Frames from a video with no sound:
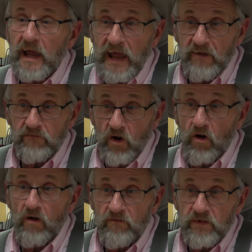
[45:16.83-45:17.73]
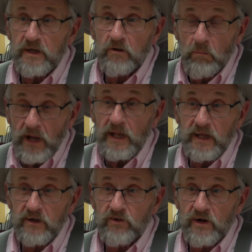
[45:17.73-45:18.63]
have Garfield
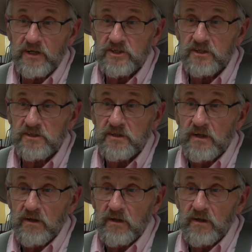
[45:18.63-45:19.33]
mailing addresses.